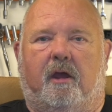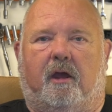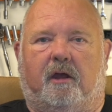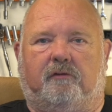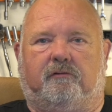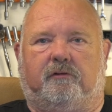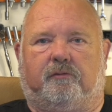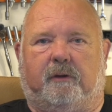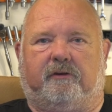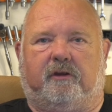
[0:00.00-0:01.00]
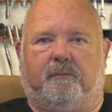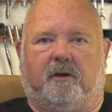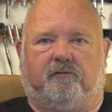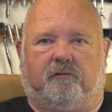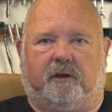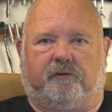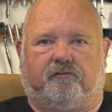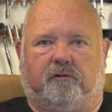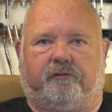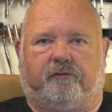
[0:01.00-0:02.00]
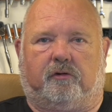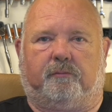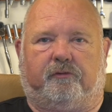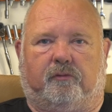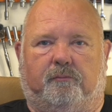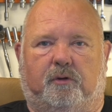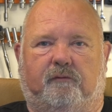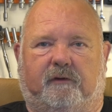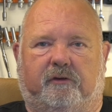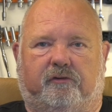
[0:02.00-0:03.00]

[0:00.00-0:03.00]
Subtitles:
120 motorised draw stops or moving